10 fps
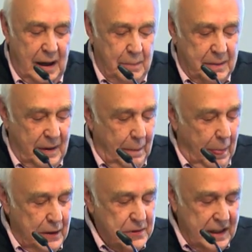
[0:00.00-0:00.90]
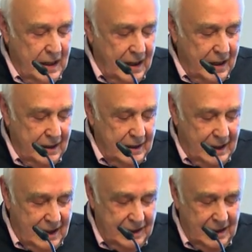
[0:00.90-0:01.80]
But you see, I
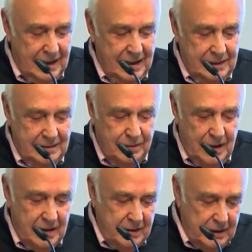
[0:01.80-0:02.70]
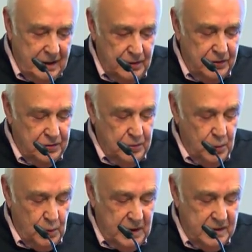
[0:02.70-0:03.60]
rather than go through
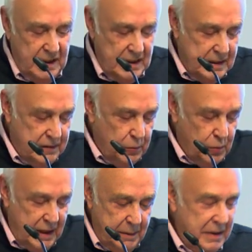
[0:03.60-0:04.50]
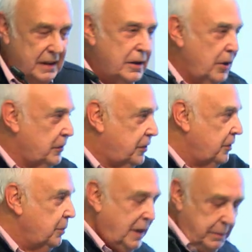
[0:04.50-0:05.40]
all the things that have already been gone
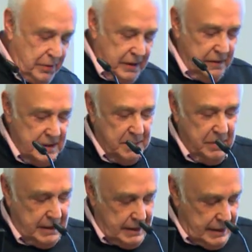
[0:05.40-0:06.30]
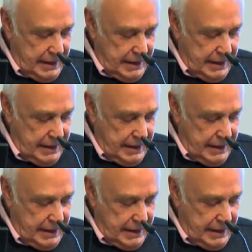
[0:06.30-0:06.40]
through by previous speakers,